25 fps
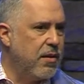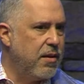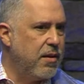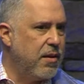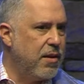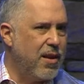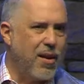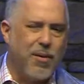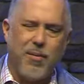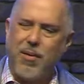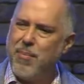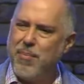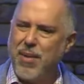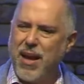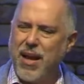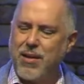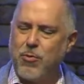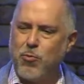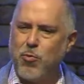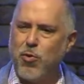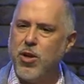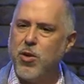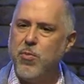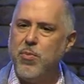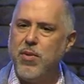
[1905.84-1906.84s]
And I'm like,
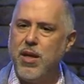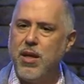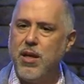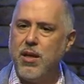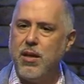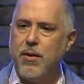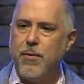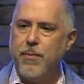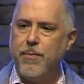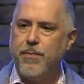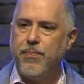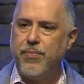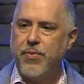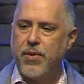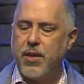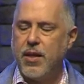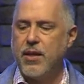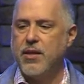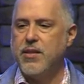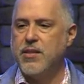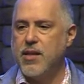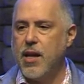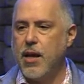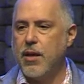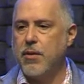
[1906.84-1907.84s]
what do you mean? And
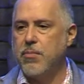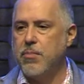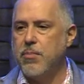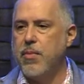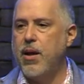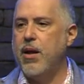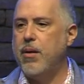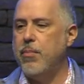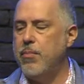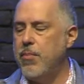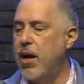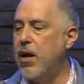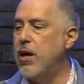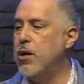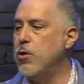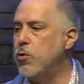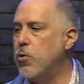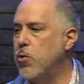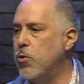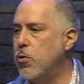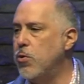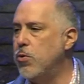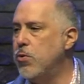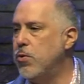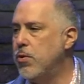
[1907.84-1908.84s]
he's like, my, my
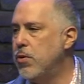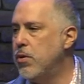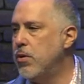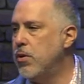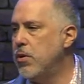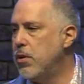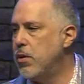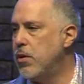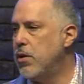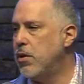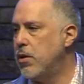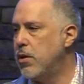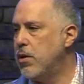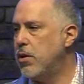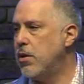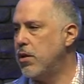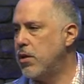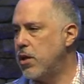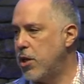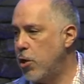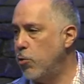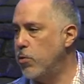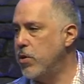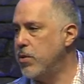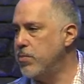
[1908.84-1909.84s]
uncle
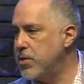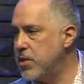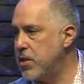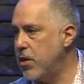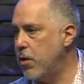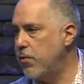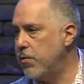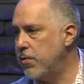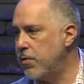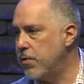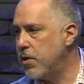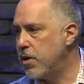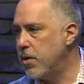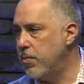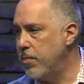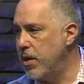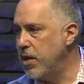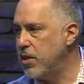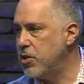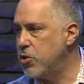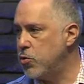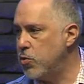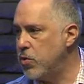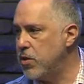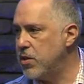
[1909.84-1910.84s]
killed himself,
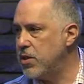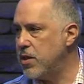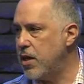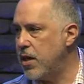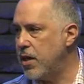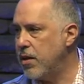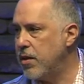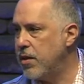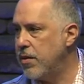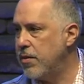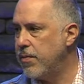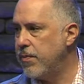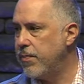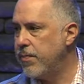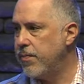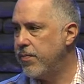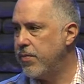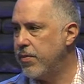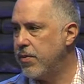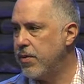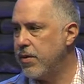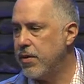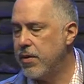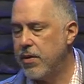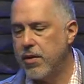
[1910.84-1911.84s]
committed suicide.
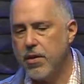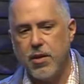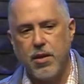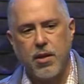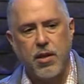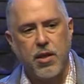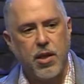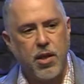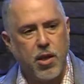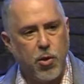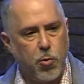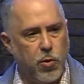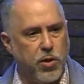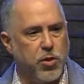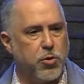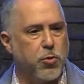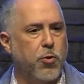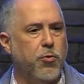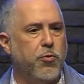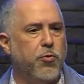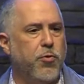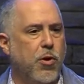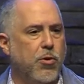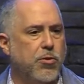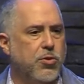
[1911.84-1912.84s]
He went through a
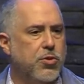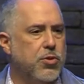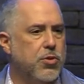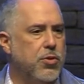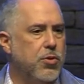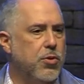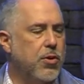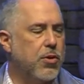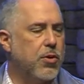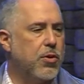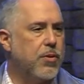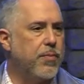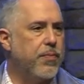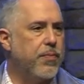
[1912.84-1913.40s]
false door.